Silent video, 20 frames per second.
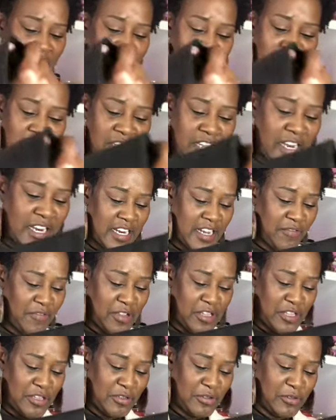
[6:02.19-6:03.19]
which never
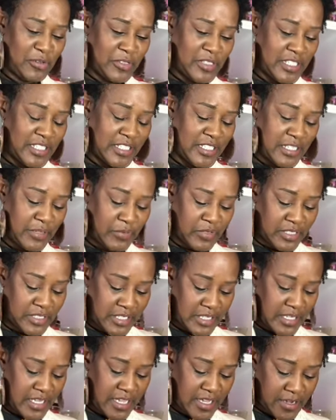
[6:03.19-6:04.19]
used. Let's see what's
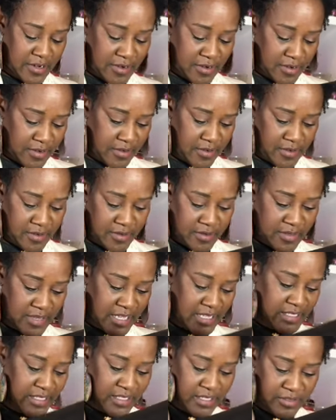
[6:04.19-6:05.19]
in there.
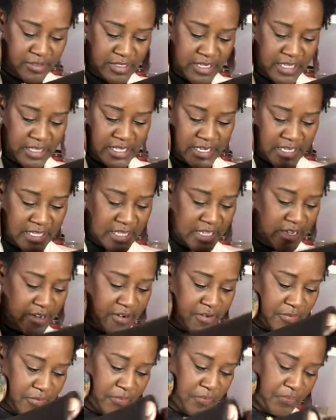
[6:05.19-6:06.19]
There's nothing in there.